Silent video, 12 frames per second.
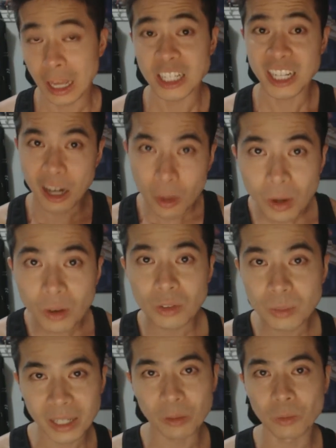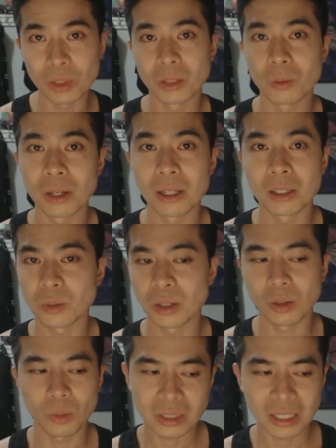Sharapova was playing really well as
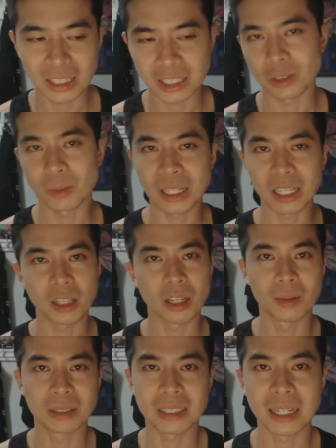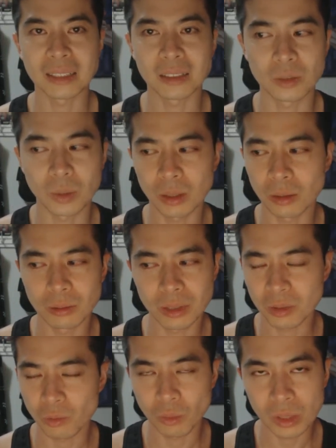well. It wasn't like she was making a lot of mistakes as well. It
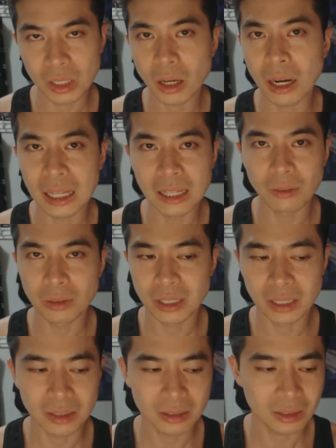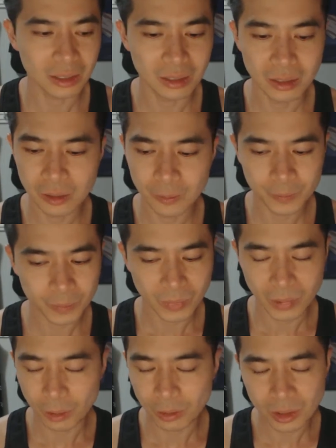was just really high level tennis, and
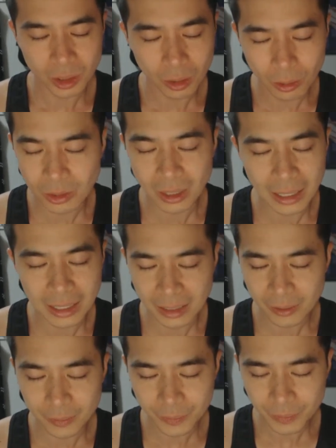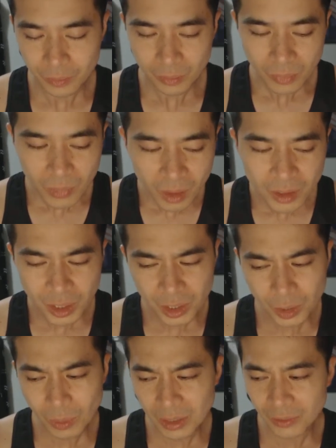it was so exciting.
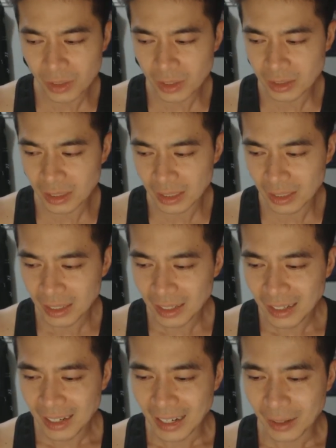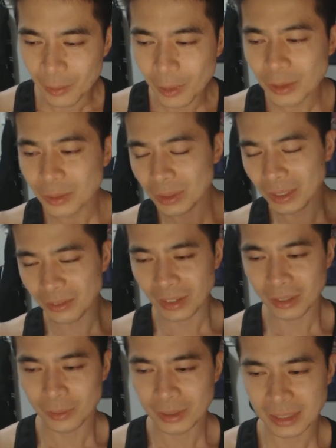So she won the first set, and what was really
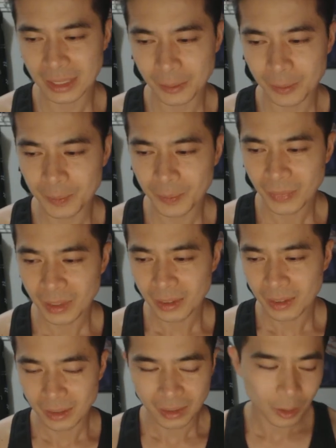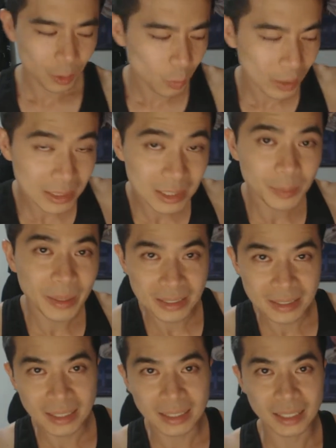fun was there was one
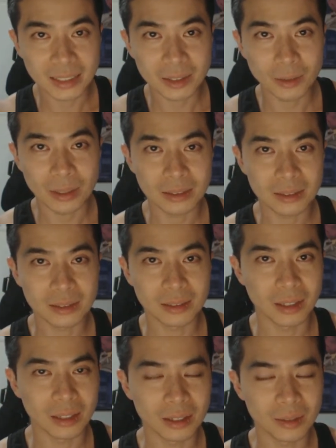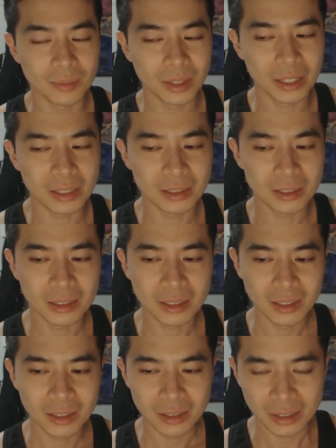spare seat next to us, and
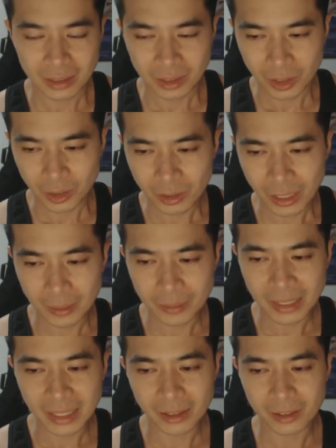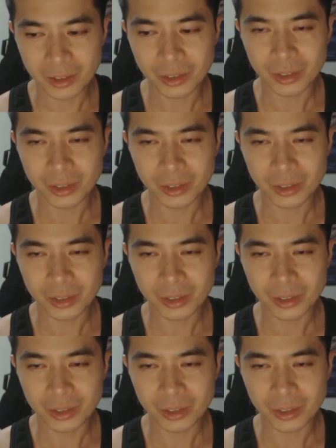this girl came down